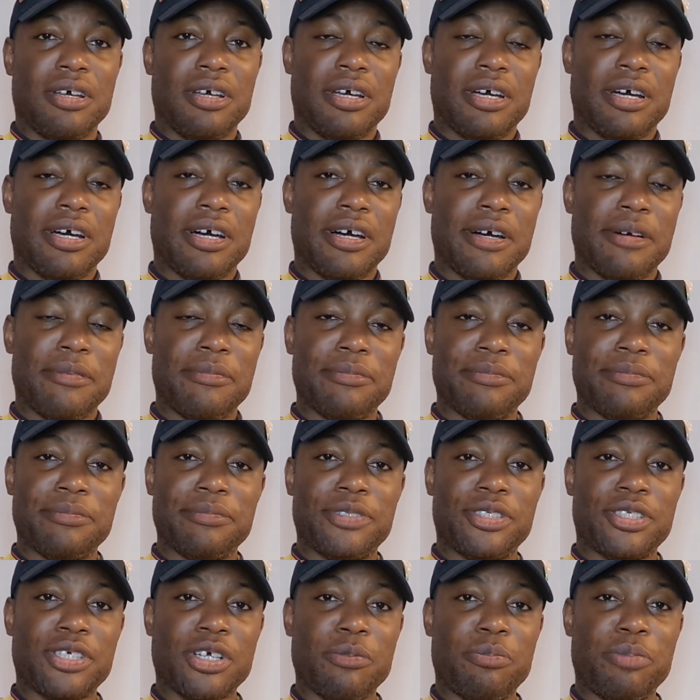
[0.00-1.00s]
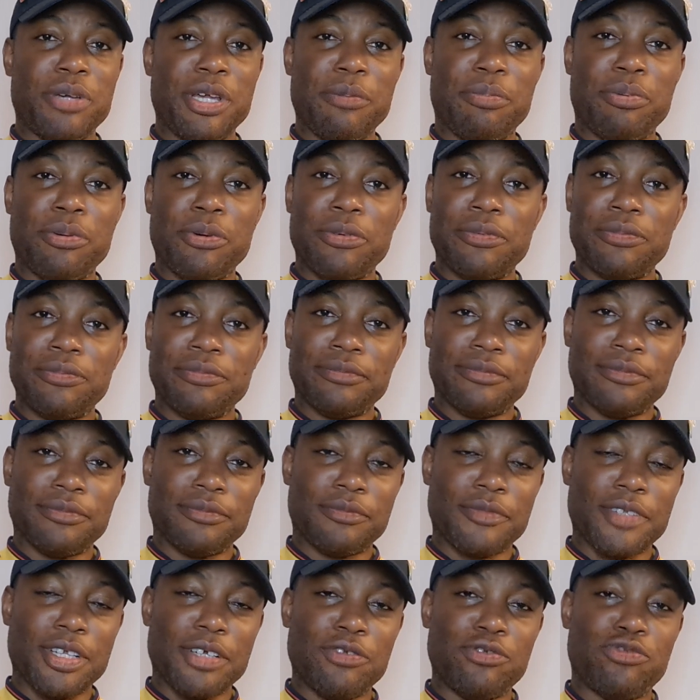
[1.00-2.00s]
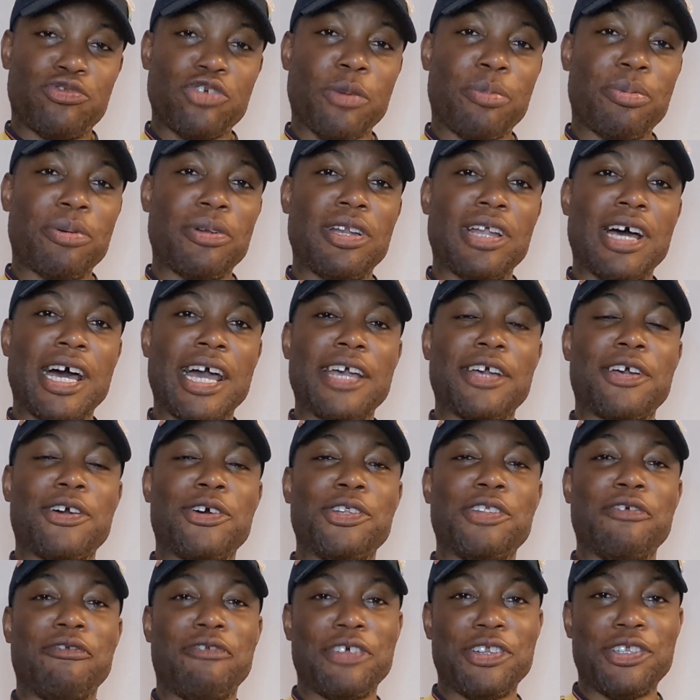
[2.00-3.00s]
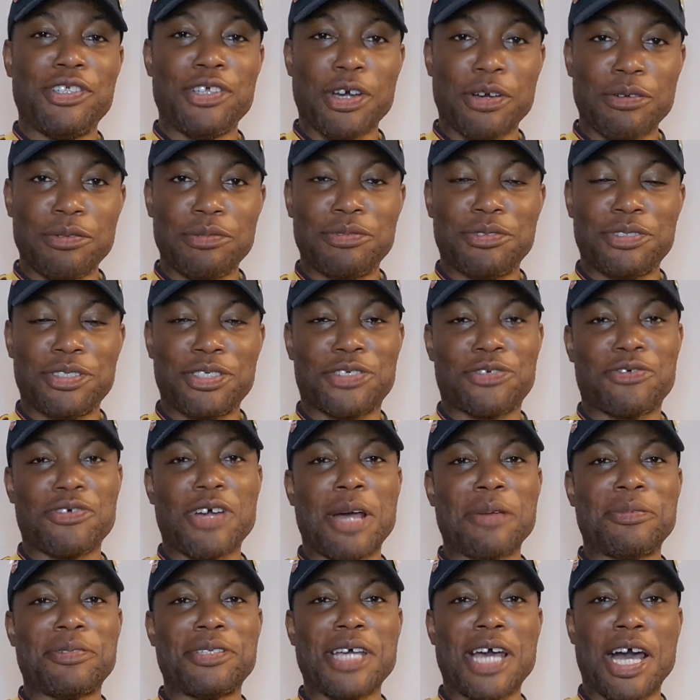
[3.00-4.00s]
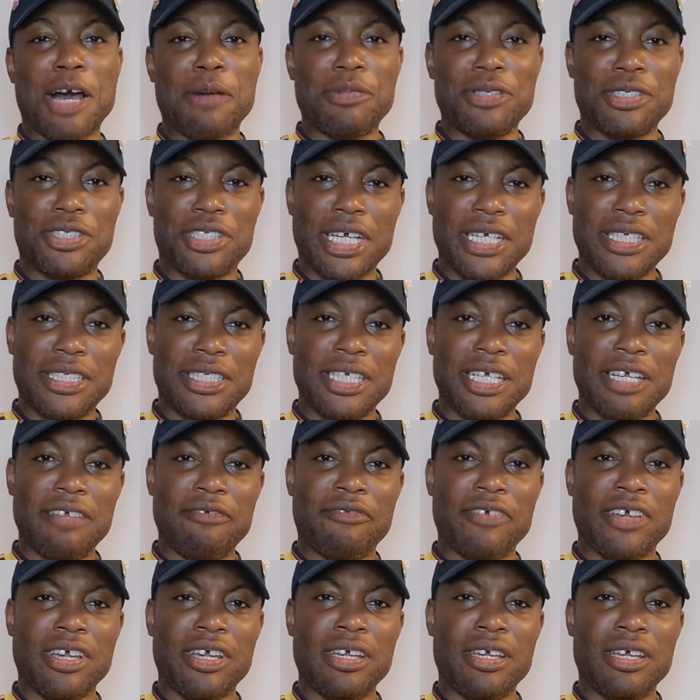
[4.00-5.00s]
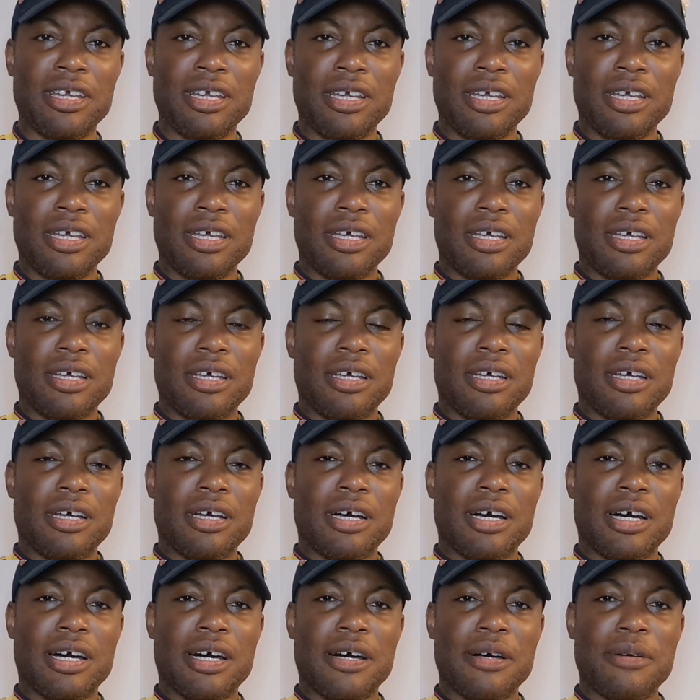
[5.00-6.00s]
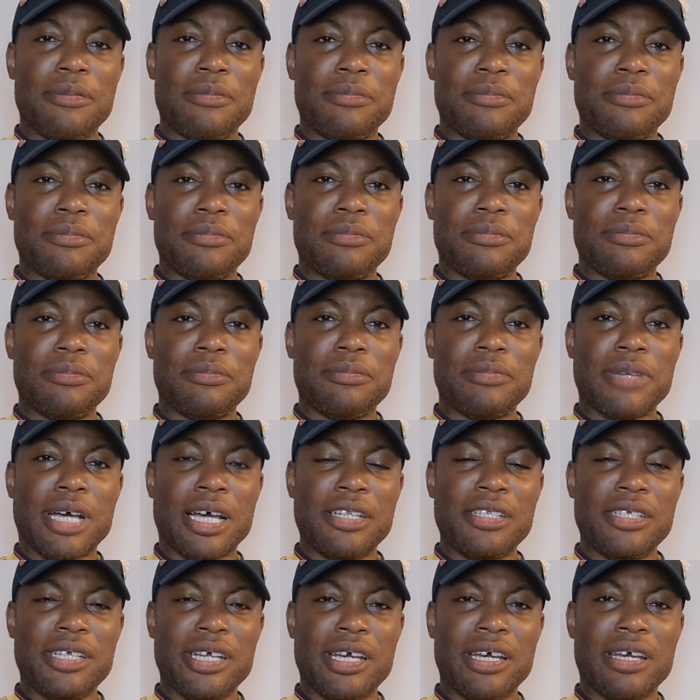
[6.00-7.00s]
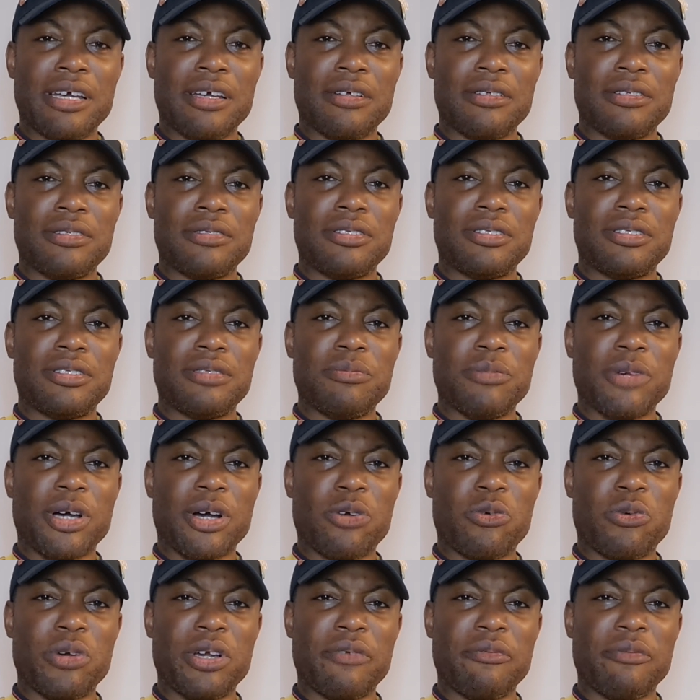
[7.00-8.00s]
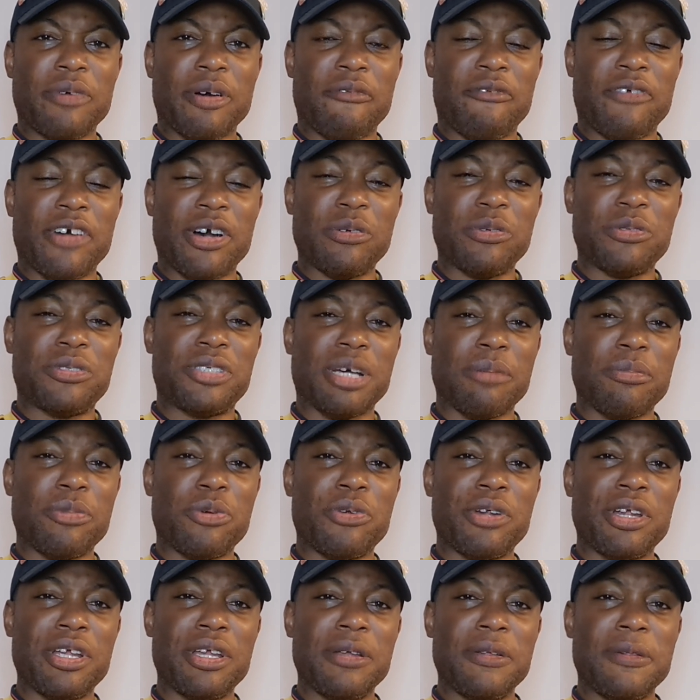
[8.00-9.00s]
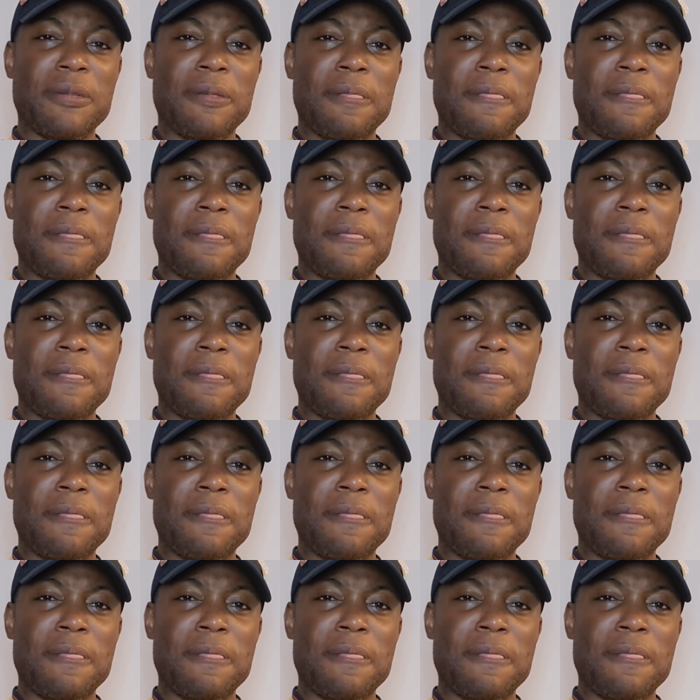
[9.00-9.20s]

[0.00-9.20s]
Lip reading: So people, drop a like on the video, subscribe to Albert JTV. And yeah, my final summary.